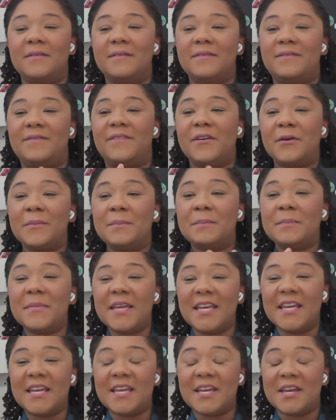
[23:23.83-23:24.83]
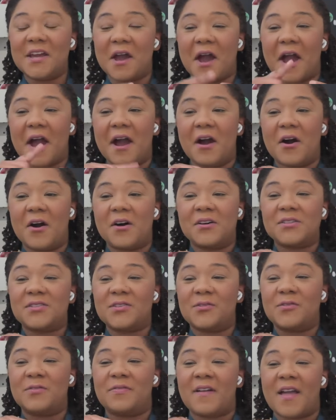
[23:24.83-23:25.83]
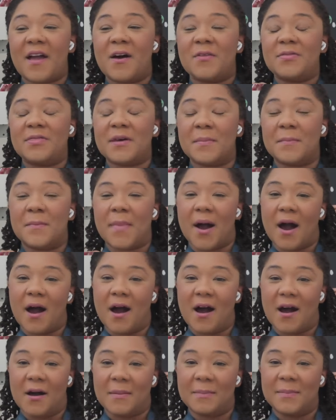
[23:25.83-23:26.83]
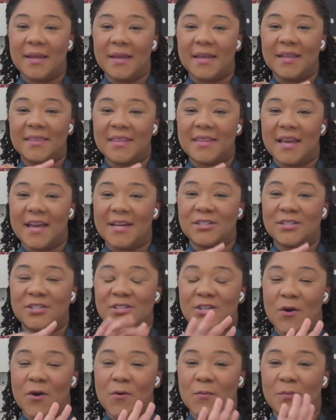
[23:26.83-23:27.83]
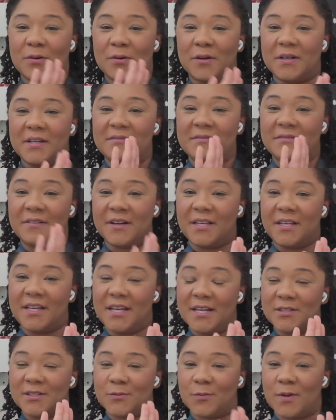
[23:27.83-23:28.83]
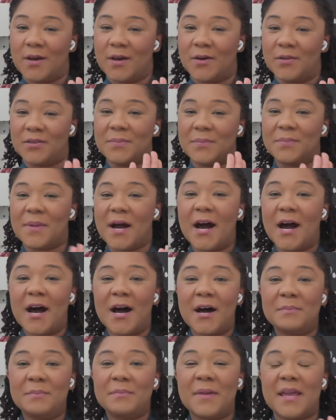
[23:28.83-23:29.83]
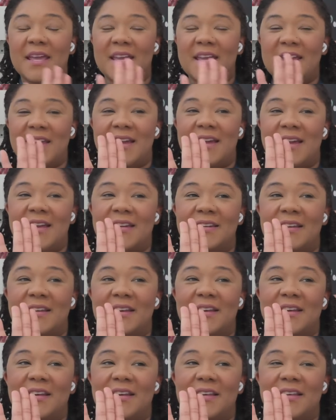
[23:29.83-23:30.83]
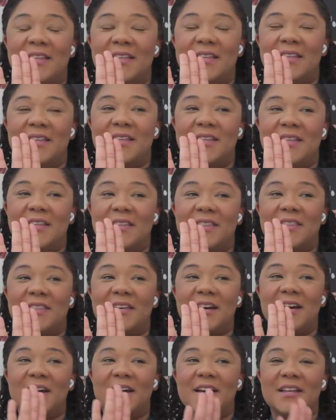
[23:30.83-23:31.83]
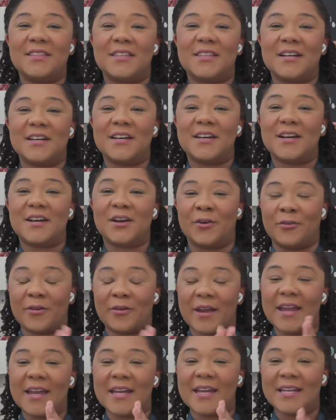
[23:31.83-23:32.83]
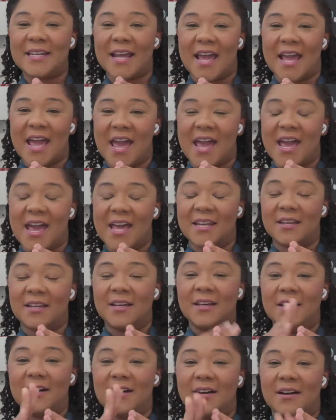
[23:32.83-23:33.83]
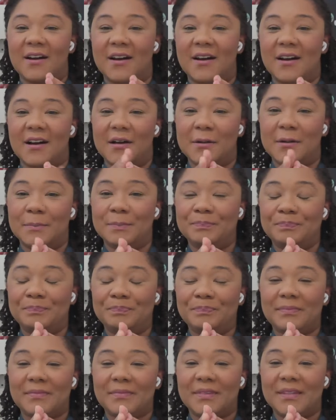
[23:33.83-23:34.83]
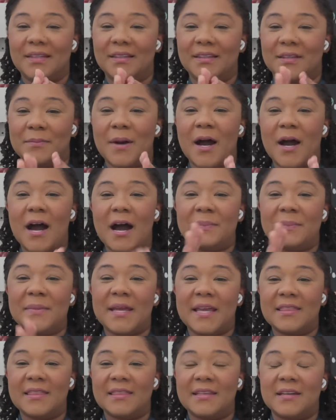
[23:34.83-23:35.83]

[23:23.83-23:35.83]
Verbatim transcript: for me, I also found the mom in that show pretty funny as well. The mom and yeah. the the granddad. Um the mom and the